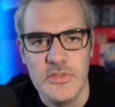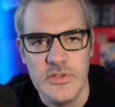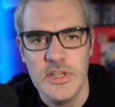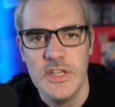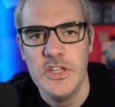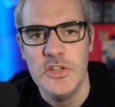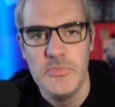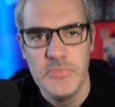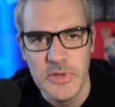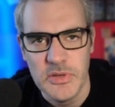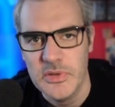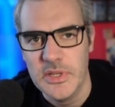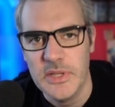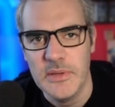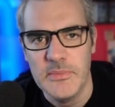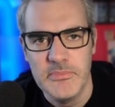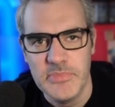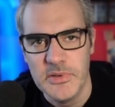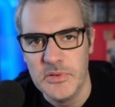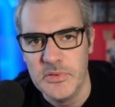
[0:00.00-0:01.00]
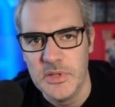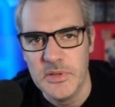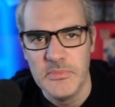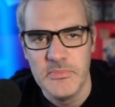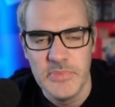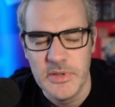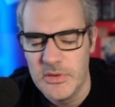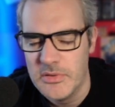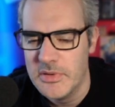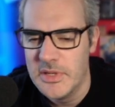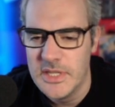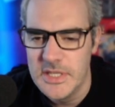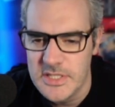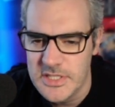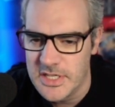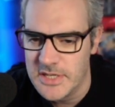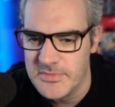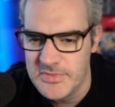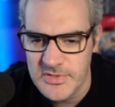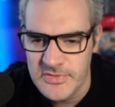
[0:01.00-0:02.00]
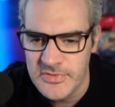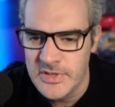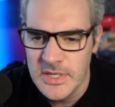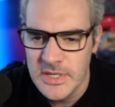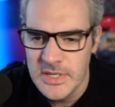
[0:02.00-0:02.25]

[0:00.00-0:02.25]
and then you build it and build it and build it in terms of